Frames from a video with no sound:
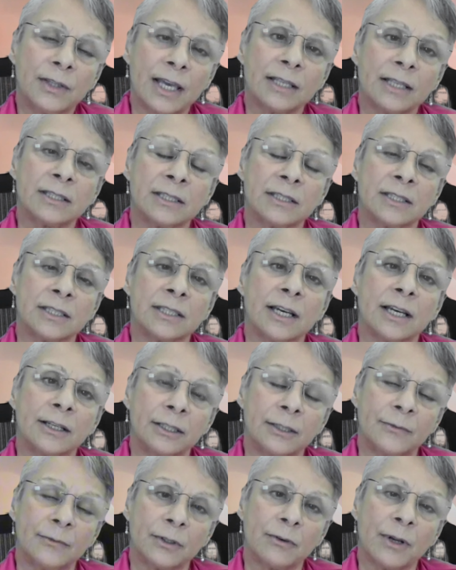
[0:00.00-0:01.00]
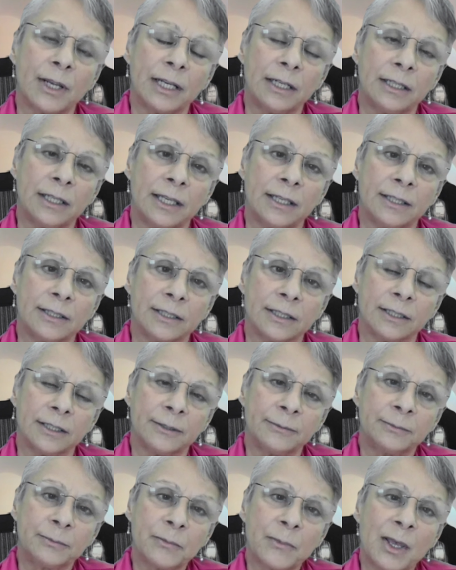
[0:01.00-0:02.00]
That's the sign of a great
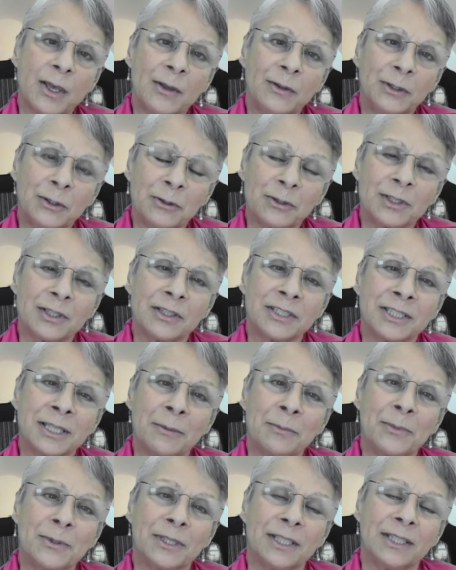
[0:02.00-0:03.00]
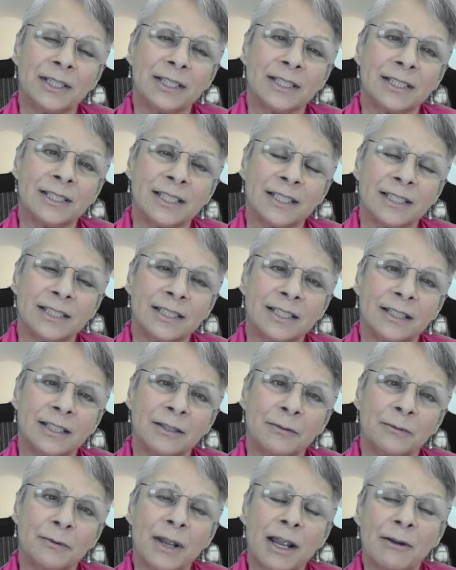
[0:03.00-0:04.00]
leader, not the somebody that sits in
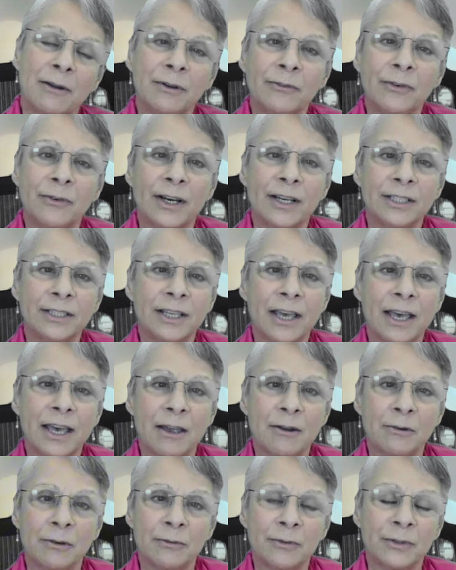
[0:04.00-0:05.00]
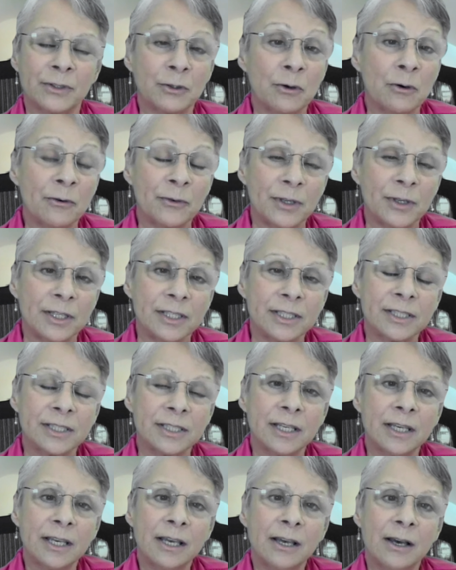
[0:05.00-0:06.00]
the rarefied air of an
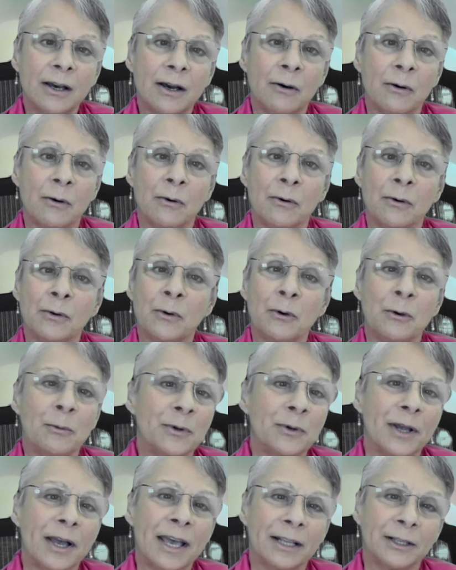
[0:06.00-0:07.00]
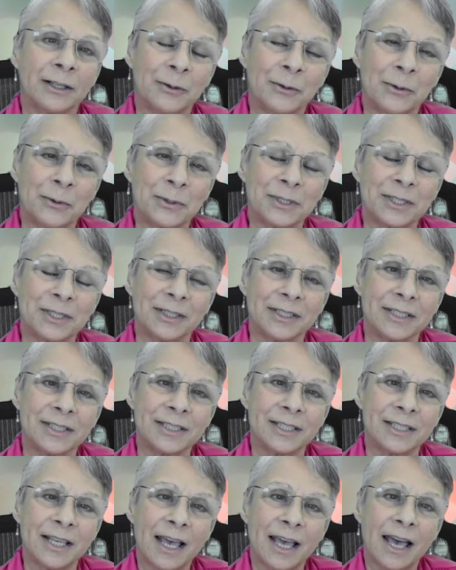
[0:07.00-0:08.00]
office or corporate
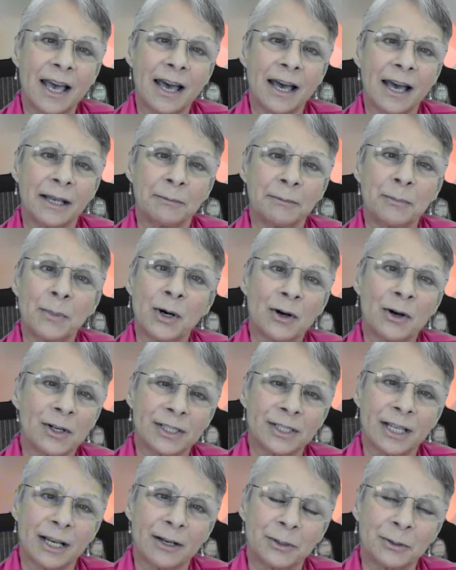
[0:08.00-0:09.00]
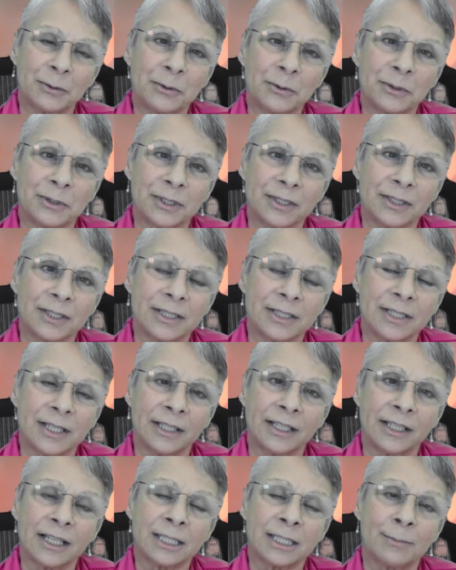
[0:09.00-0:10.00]
headquarters and barks out orders
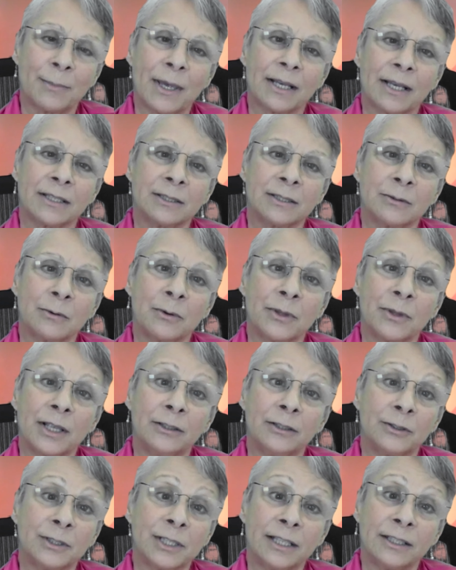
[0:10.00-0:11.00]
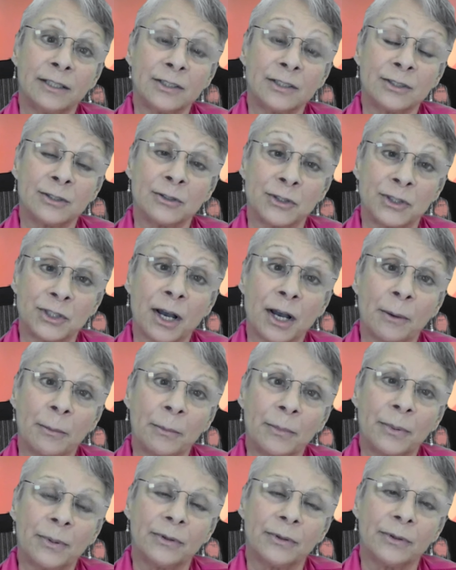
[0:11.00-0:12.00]
and expects all their lieutenants to
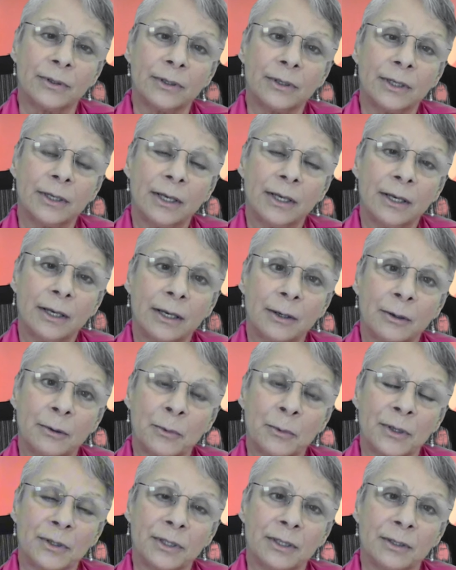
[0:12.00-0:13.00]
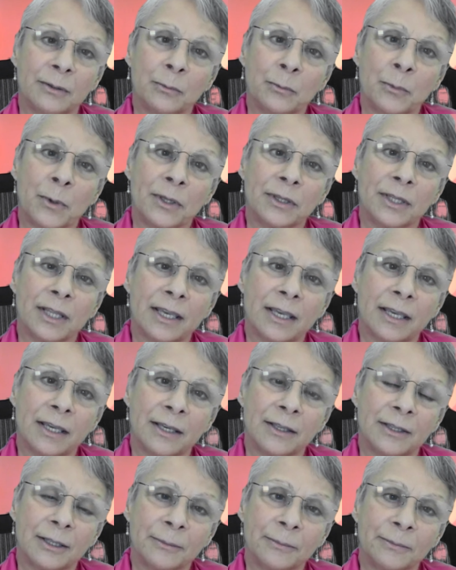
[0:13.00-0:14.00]
jump when they
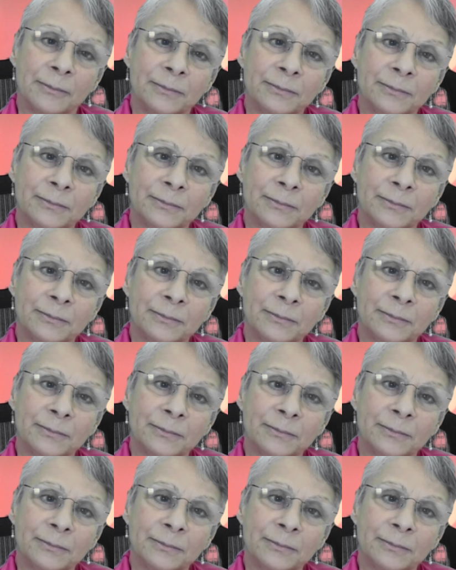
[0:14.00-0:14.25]
hear them.